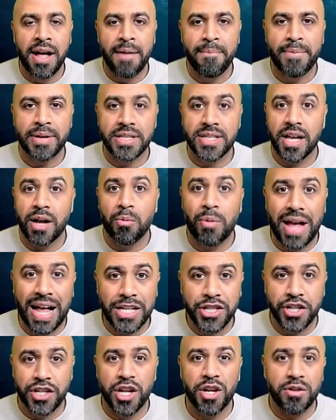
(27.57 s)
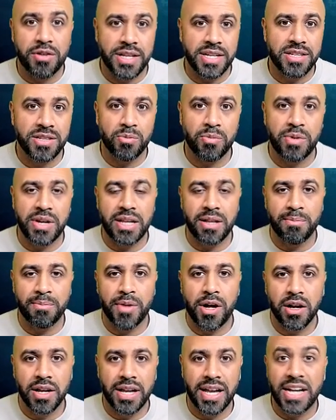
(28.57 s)
But we actually know this week the
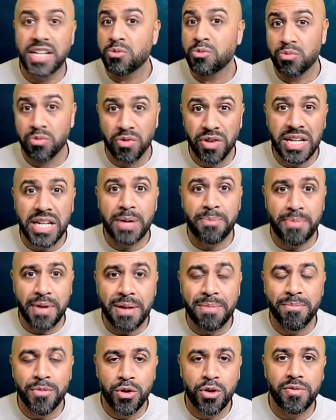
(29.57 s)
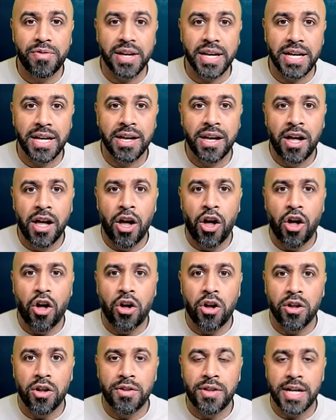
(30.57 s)
market has really been moving
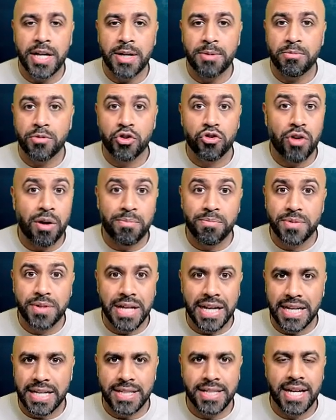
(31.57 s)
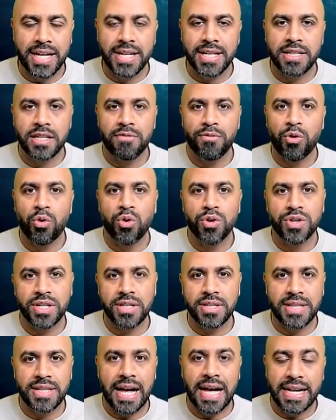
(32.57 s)
on Trump's executive
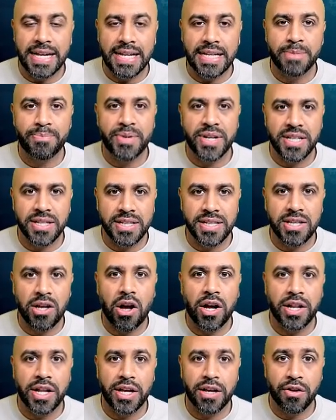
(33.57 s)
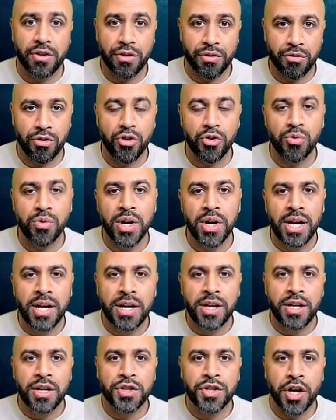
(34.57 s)
orders that he's been signing through.
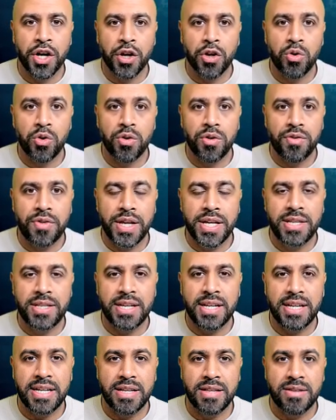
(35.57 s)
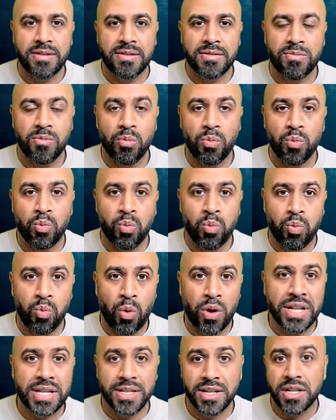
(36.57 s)
So this is
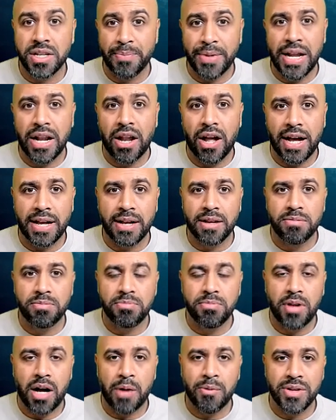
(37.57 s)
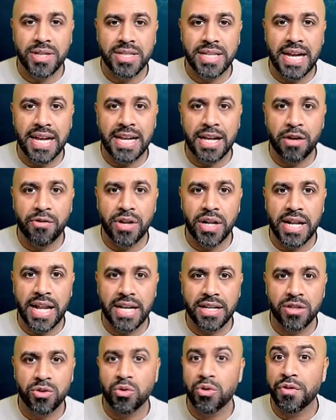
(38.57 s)
what it's going to be like, I would say, over the
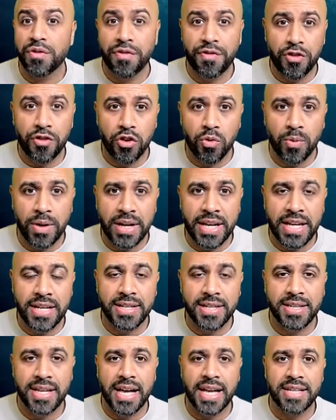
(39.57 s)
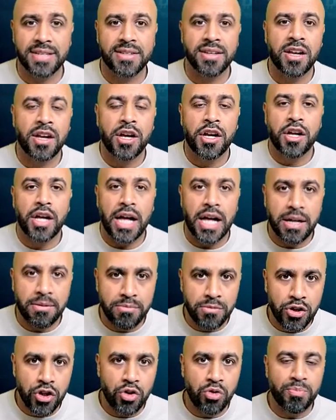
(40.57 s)
next sort of few weeks as
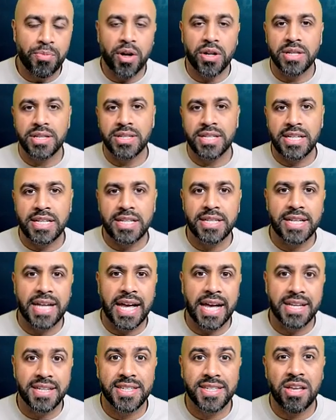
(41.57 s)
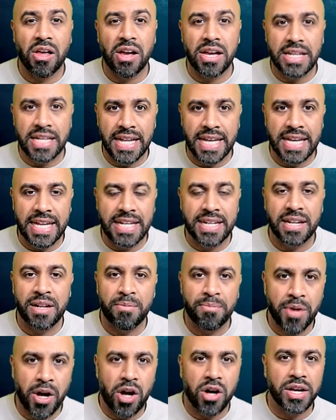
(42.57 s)
new policies get signed in and the
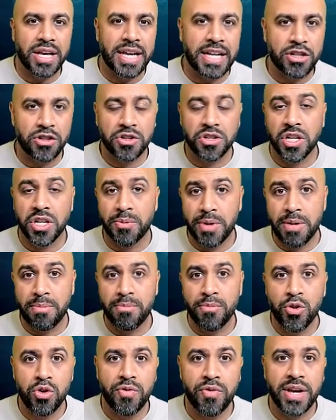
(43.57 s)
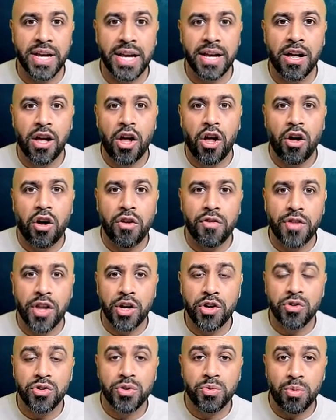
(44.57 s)
market is just going to be moving on
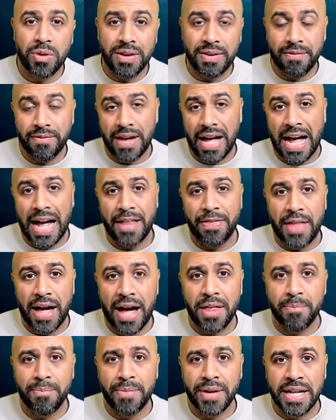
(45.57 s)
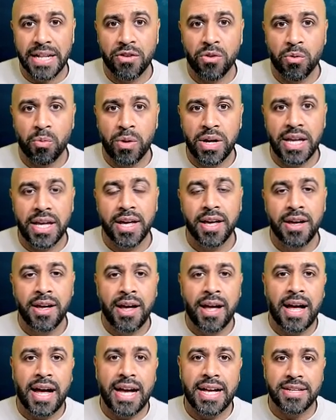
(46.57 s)
those. We've had that at the beginning of the week
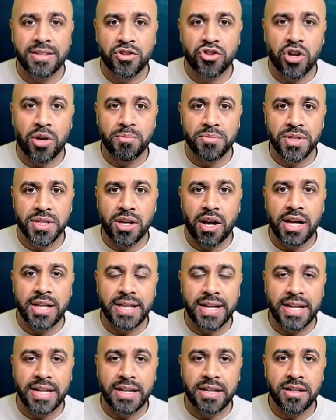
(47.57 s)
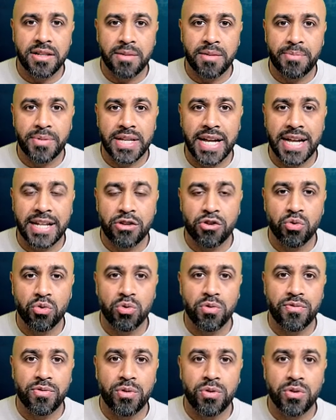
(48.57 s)
as Trump signed in the
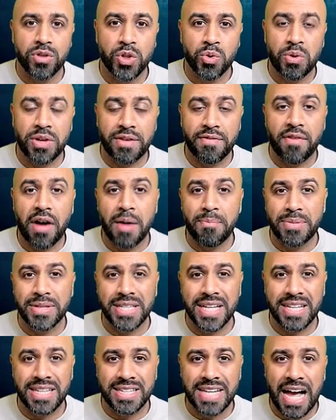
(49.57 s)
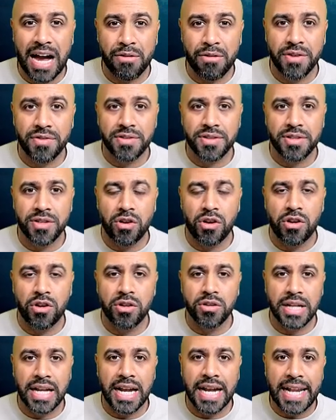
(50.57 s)
potential for 25% tariffs
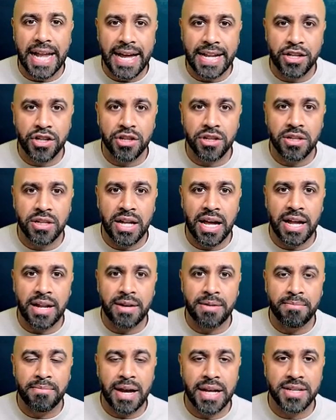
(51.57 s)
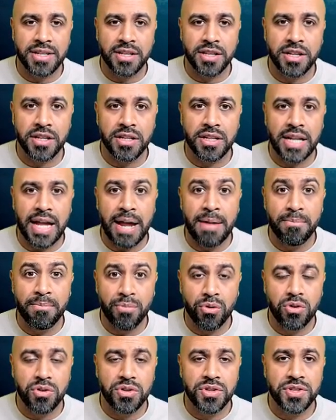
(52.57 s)
on Canadian and Mexican
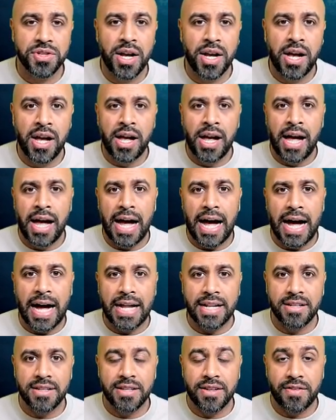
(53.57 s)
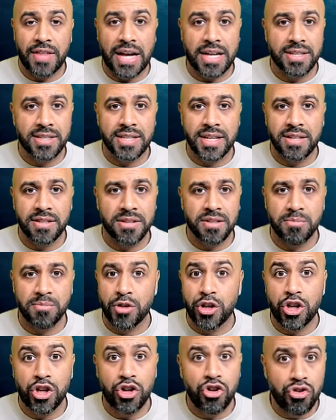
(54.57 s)
imports, and that sent some
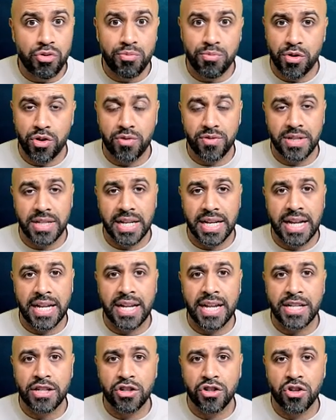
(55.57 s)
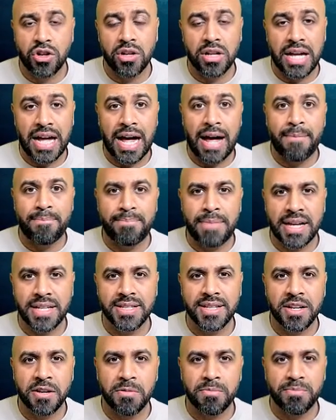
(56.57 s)
huge moves in the Canadian dollar and
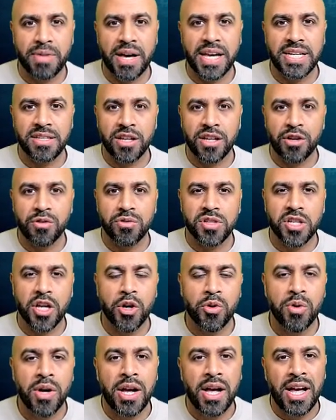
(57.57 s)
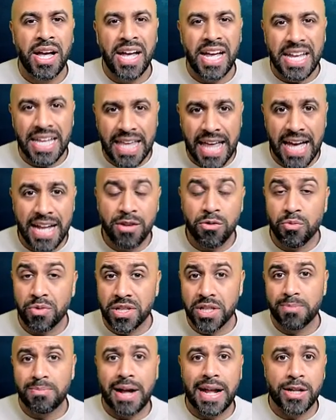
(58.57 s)
Mexican peso. So again,
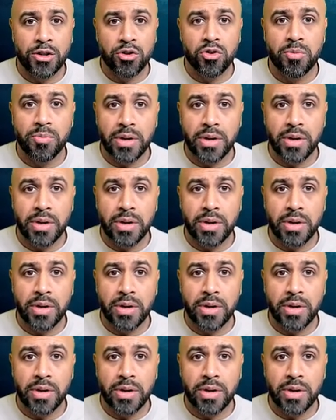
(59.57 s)
risk management will be